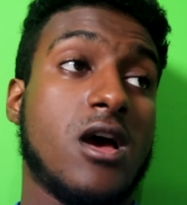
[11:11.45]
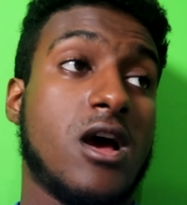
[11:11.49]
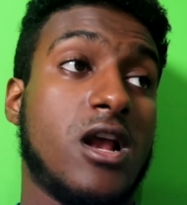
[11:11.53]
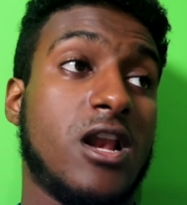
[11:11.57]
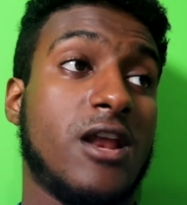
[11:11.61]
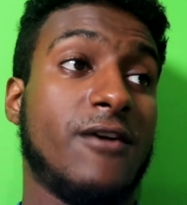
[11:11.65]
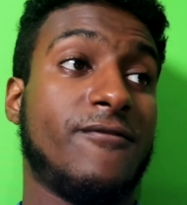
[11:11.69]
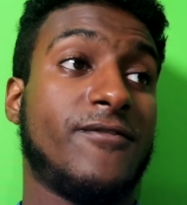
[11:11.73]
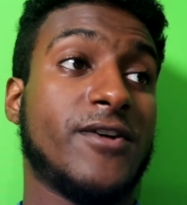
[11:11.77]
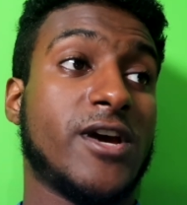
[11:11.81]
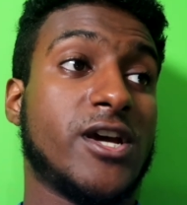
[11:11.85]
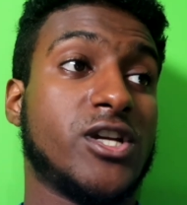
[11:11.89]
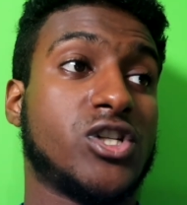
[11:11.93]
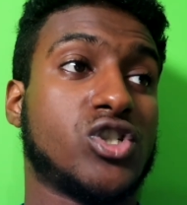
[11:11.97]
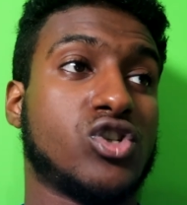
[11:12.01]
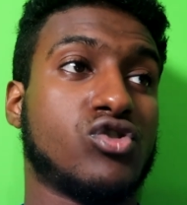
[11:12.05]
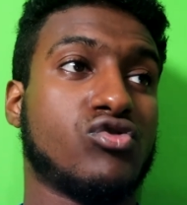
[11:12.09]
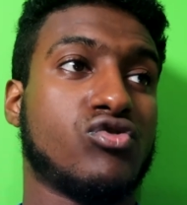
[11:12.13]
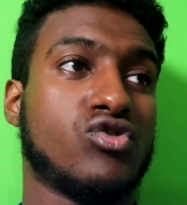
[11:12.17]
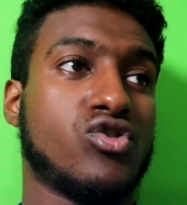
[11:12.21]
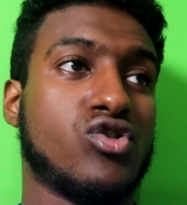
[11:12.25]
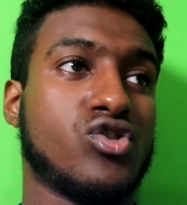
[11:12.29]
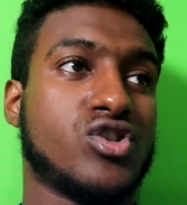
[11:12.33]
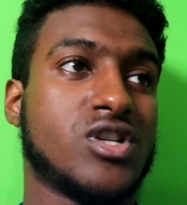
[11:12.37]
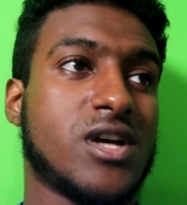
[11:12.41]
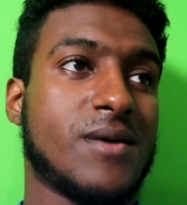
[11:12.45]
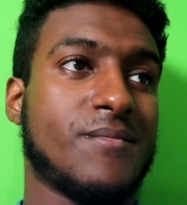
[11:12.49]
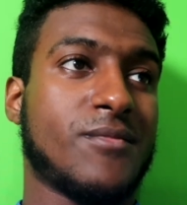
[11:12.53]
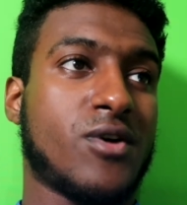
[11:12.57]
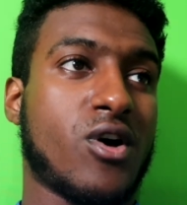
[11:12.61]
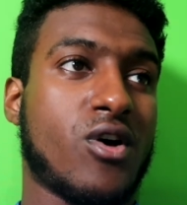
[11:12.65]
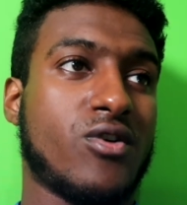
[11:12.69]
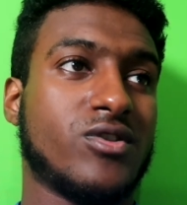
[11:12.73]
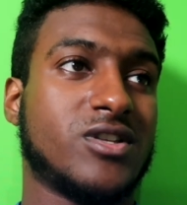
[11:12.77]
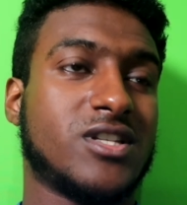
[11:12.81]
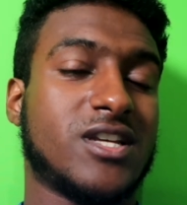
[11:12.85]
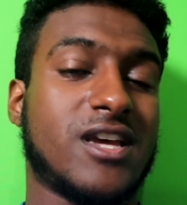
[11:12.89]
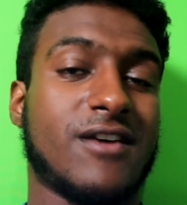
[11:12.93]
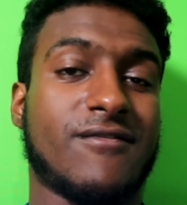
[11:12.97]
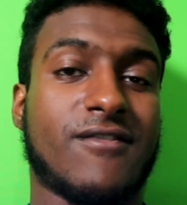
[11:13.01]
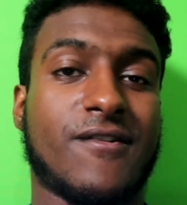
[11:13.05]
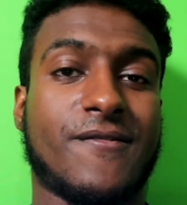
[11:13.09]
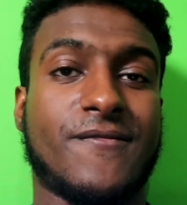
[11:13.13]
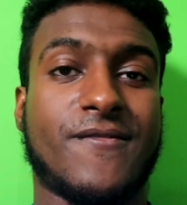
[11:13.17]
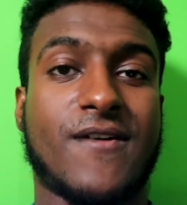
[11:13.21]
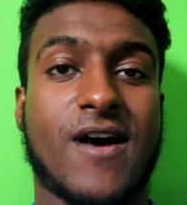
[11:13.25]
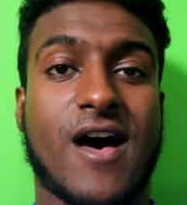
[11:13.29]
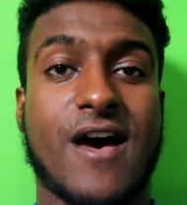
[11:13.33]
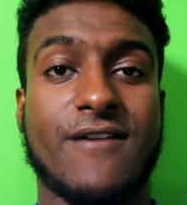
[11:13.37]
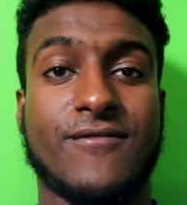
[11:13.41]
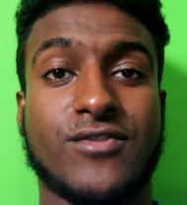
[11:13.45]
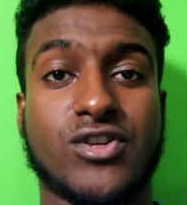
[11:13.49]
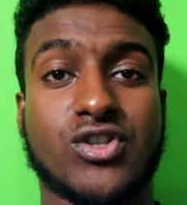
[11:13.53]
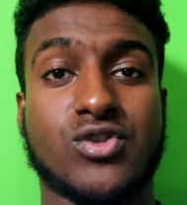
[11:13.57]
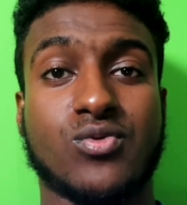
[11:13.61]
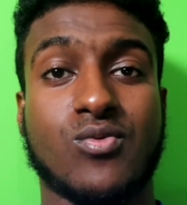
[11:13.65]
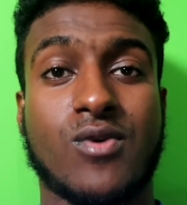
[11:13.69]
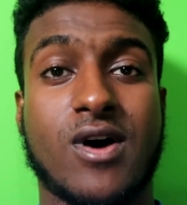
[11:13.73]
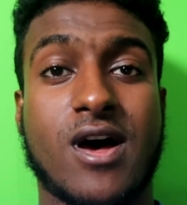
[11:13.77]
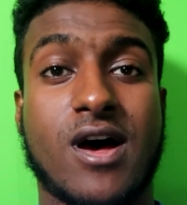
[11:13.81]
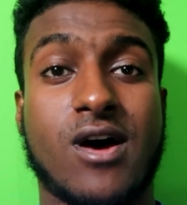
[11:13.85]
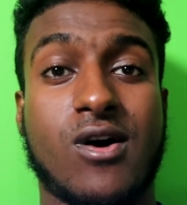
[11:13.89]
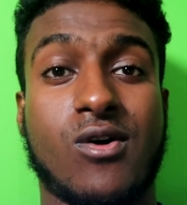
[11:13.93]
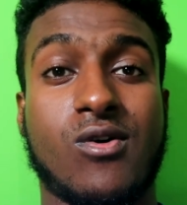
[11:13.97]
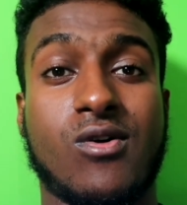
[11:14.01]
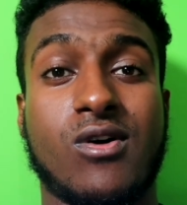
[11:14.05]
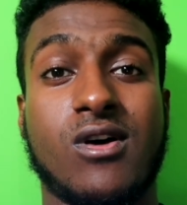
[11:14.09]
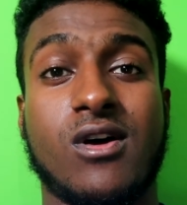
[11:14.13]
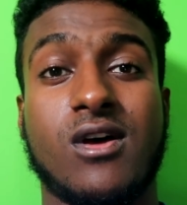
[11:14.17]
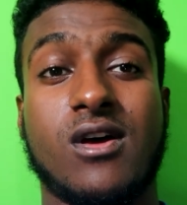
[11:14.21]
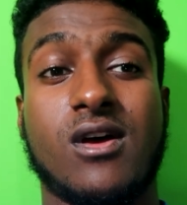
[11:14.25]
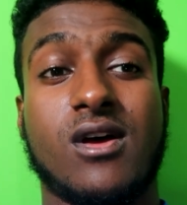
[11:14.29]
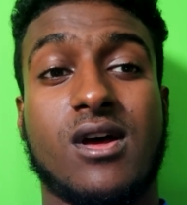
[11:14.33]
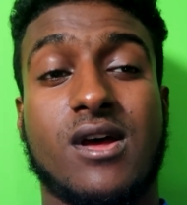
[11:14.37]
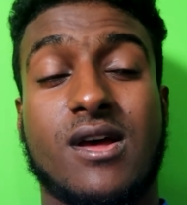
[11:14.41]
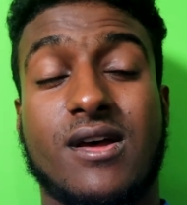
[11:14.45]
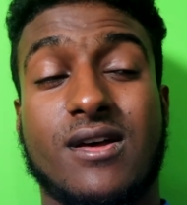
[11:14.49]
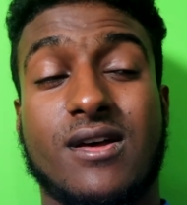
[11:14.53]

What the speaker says: Olivier Giroud, I'm going to give a 5 as well.